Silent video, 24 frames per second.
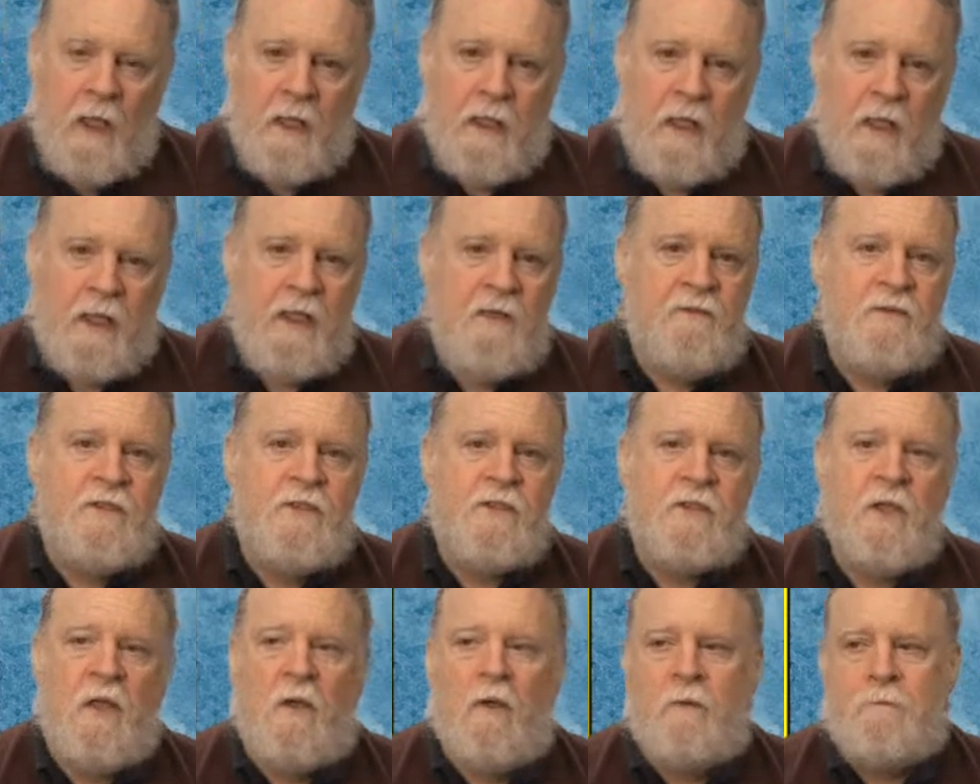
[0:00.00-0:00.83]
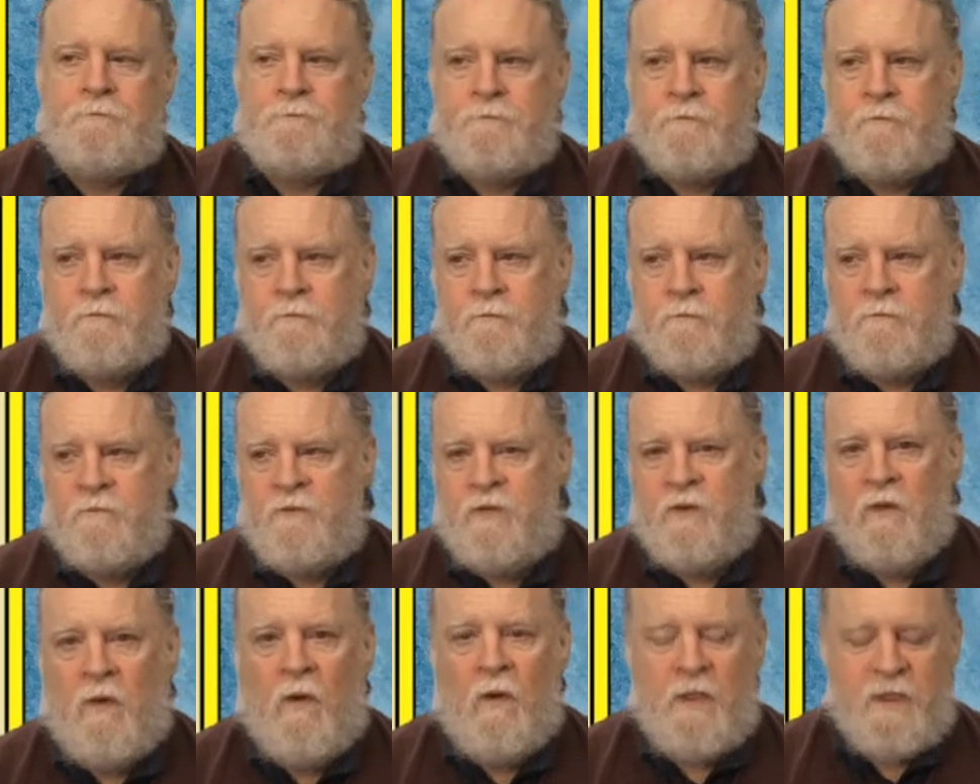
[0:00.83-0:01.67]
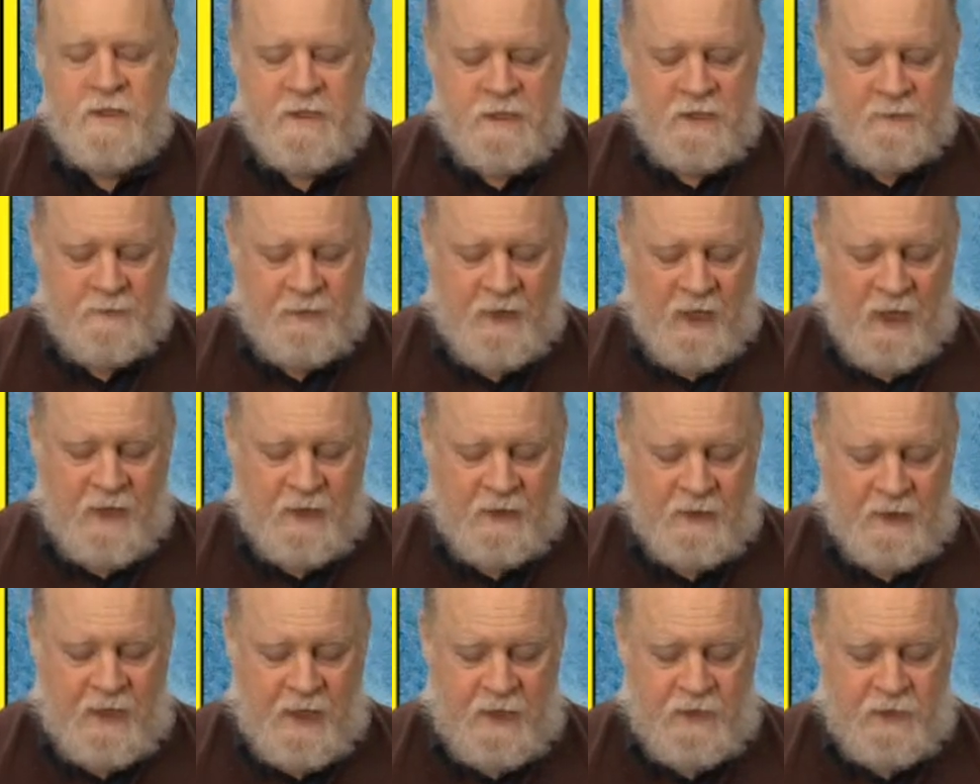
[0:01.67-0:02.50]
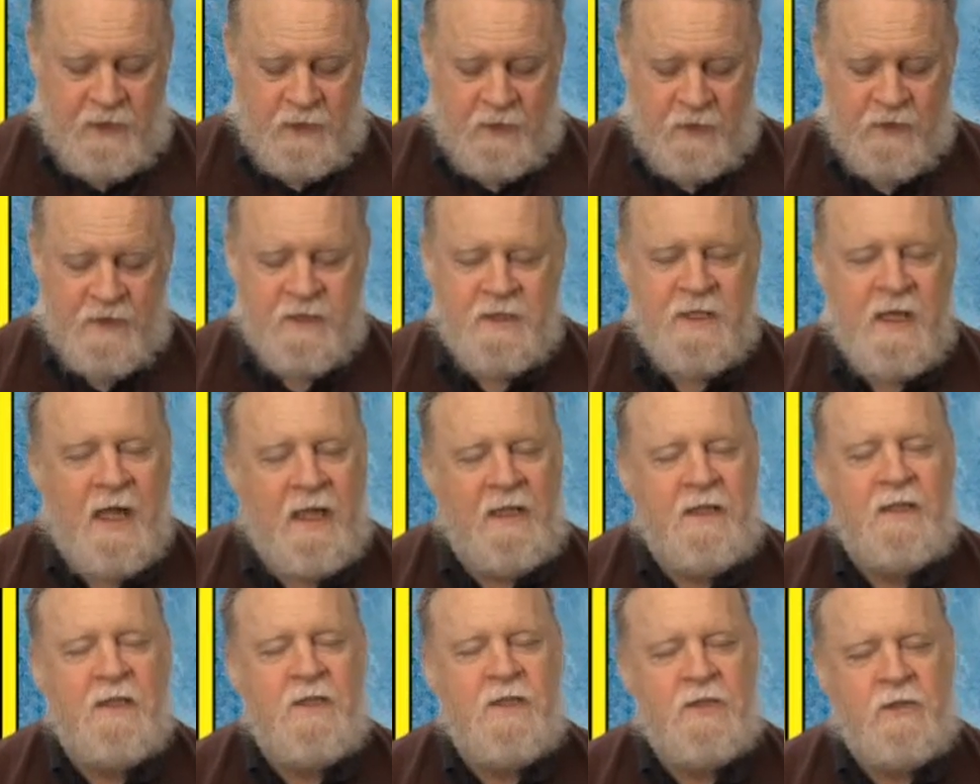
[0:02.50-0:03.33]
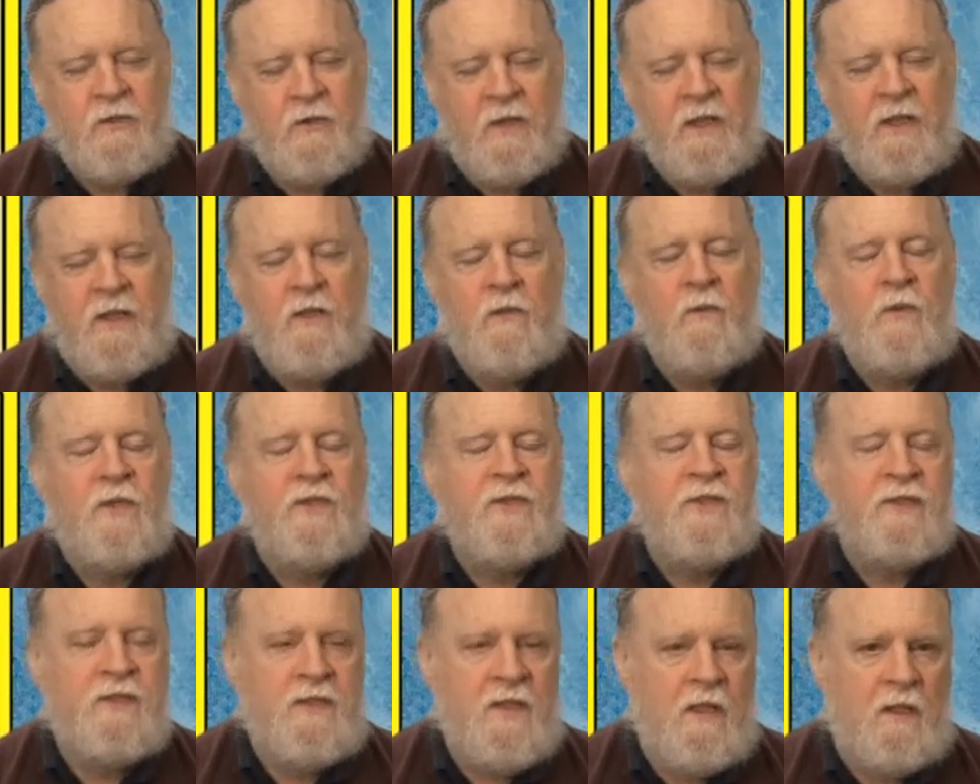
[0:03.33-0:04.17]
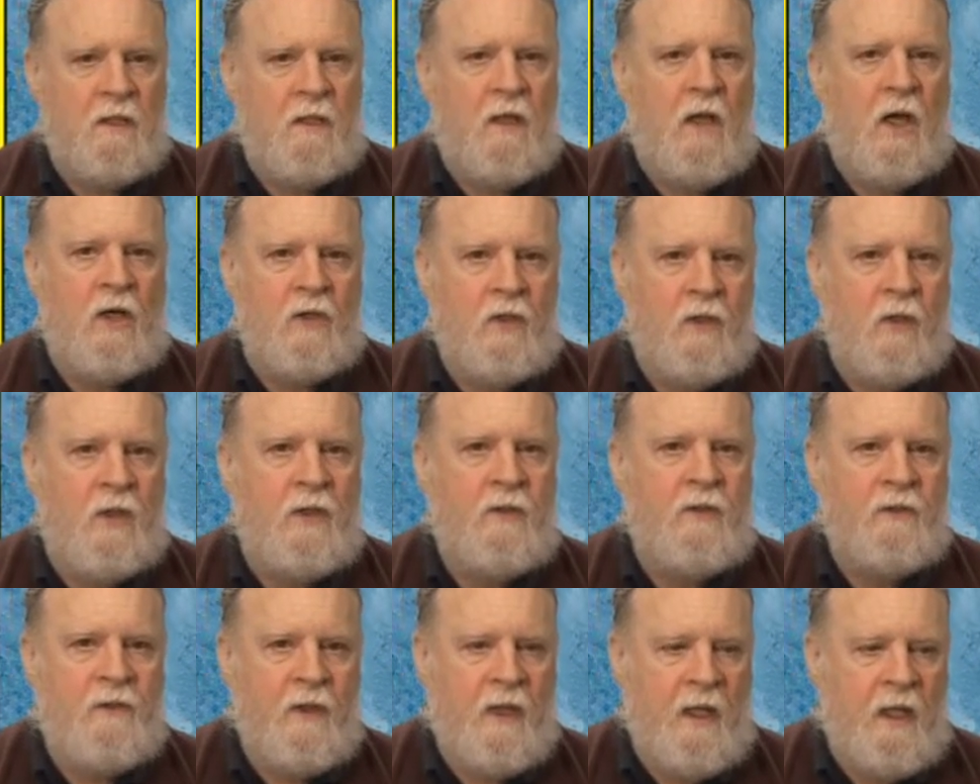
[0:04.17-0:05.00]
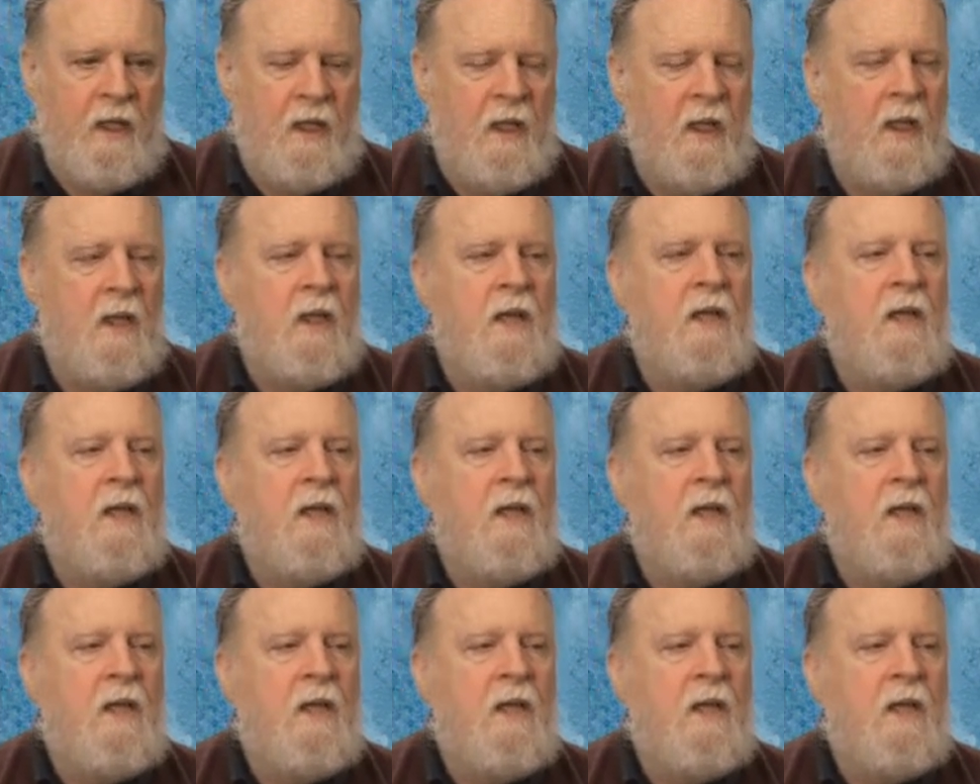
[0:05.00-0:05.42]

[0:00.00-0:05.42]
Now, even so, for all its symbolic nature, signing this treaty was still a good thing.